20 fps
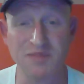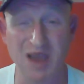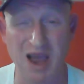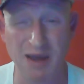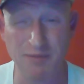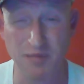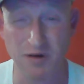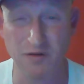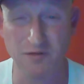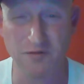
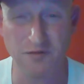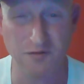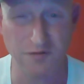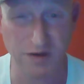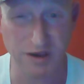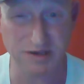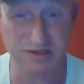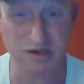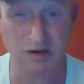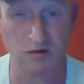type of
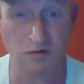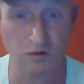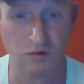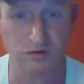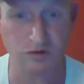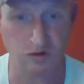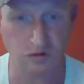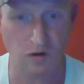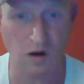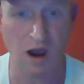
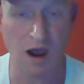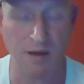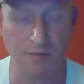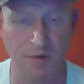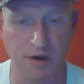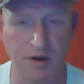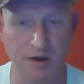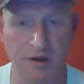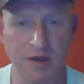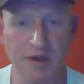physical
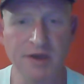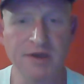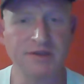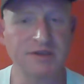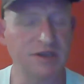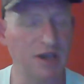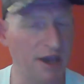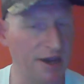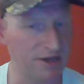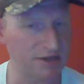trauma
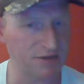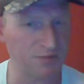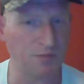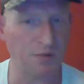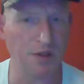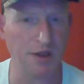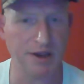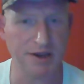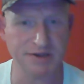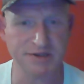takes
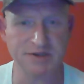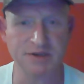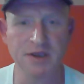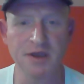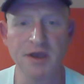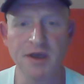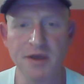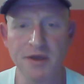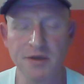place